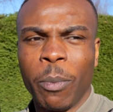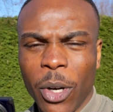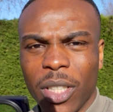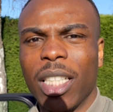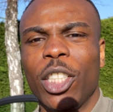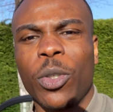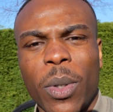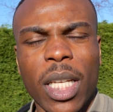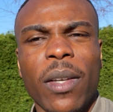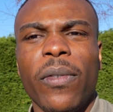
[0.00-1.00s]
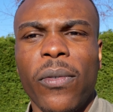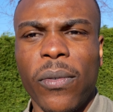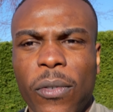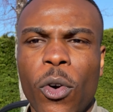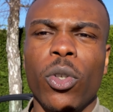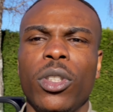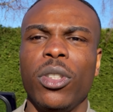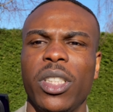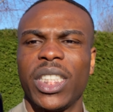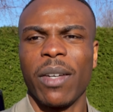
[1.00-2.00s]
put the 24
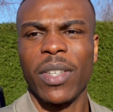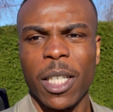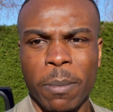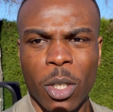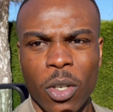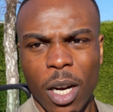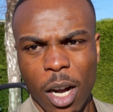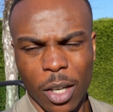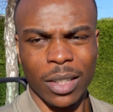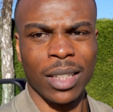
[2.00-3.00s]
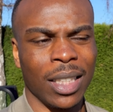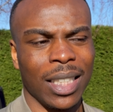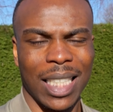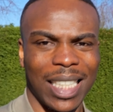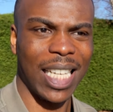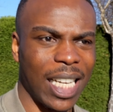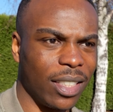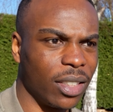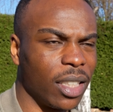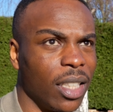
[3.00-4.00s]
to 70mm on the
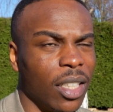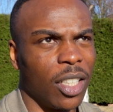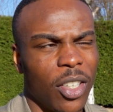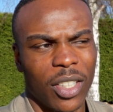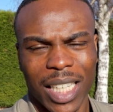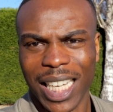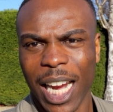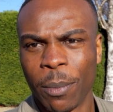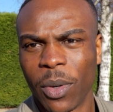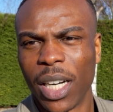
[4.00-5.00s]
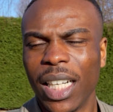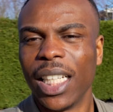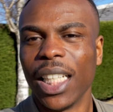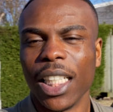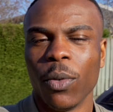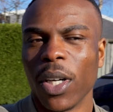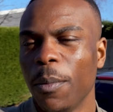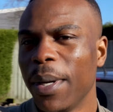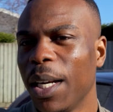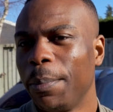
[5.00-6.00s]
lens, not on the camera. Would
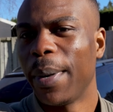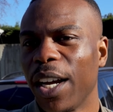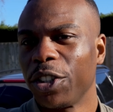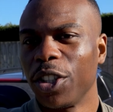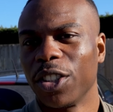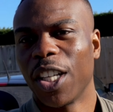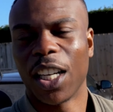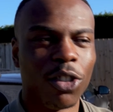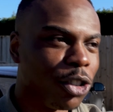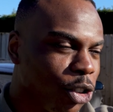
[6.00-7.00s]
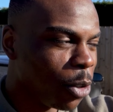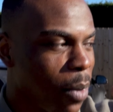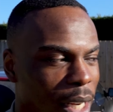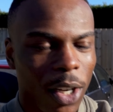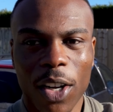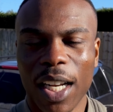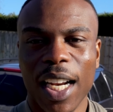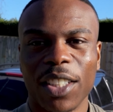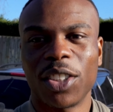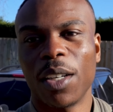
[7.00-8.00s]
have made a better shot, so I can zoom in, all of
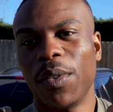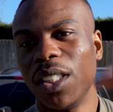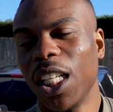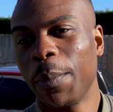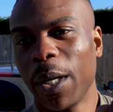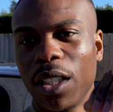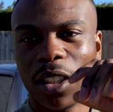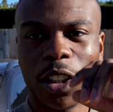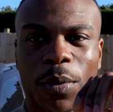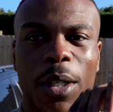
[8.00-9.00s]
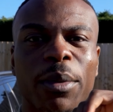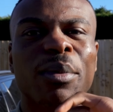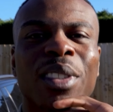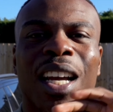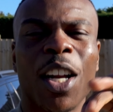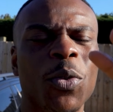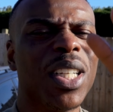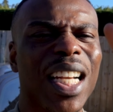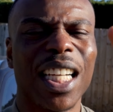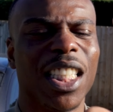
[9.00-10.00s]
that stuff, and take pictures as well. I don't
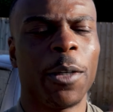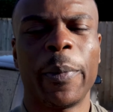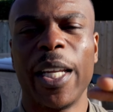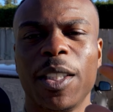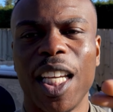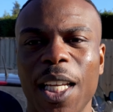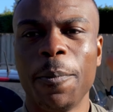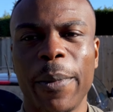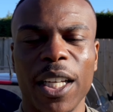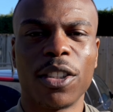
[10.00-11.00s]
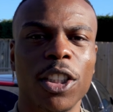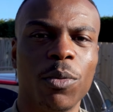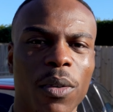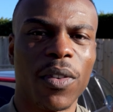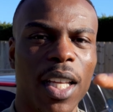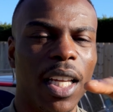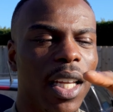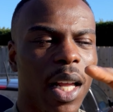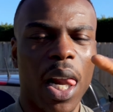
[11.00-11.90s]
really like taking pictures with the